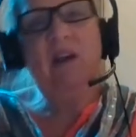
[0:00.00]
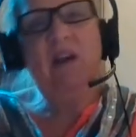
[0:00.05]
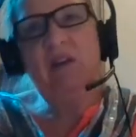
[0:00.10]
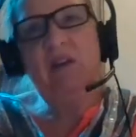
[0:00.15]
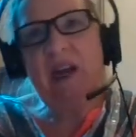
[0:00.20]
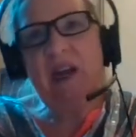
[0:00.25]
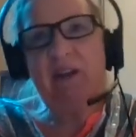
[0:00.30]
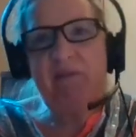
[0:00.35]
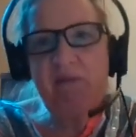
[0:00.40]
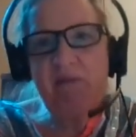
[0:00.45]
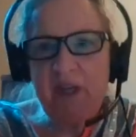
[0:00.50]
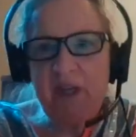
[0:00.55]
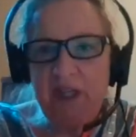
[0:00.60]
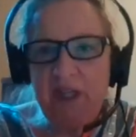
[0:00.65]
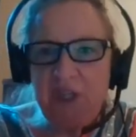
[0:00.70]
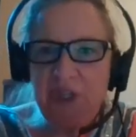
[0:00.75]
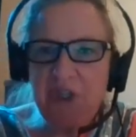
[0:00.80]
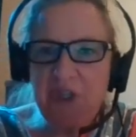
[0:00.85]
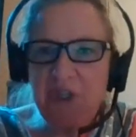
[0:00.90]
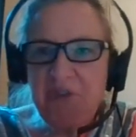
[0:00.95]
on
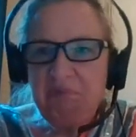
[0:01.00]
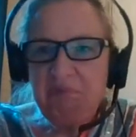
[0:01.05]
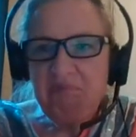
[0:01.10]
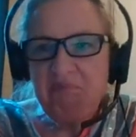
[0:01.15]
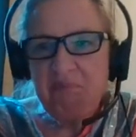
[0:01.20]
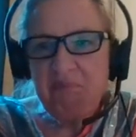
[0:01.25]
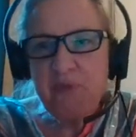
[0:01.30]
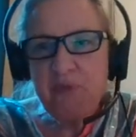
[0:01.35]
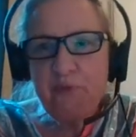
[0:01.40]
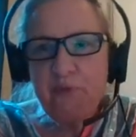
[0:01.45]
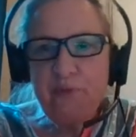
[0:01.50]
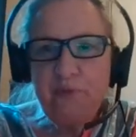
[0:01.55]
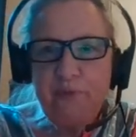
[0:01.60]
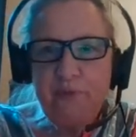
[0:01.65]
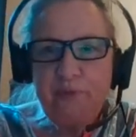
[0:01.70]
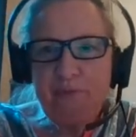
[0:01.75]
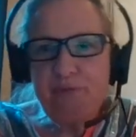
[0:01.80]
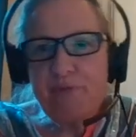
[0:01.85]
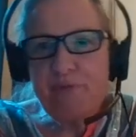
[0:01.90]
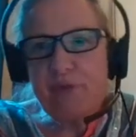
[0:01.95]
average
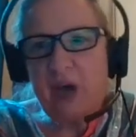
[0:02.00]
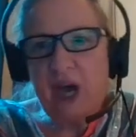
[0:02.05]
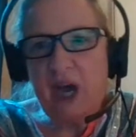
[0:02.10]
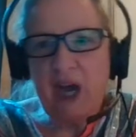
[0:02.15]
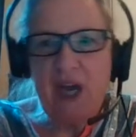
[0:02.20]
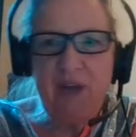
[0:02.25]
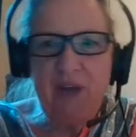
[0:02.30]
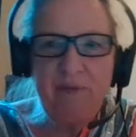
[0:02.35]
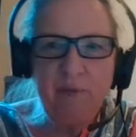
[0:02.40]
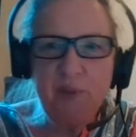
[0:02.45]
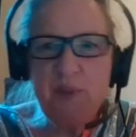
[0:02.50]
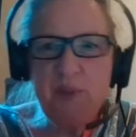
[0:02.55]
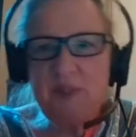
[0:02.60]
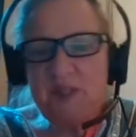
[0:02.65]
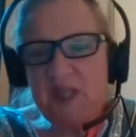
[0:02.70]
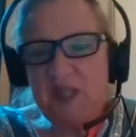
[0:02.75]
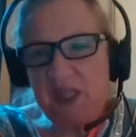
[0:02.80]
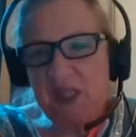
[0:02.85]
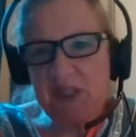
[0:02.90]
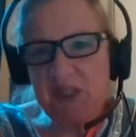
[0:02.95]
five or
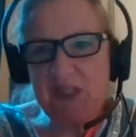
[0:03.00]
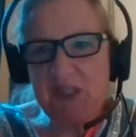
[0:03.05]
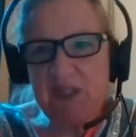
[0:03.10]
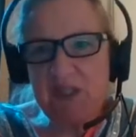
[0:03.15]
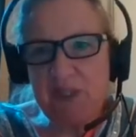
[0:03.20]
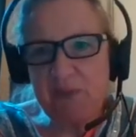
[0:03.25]
six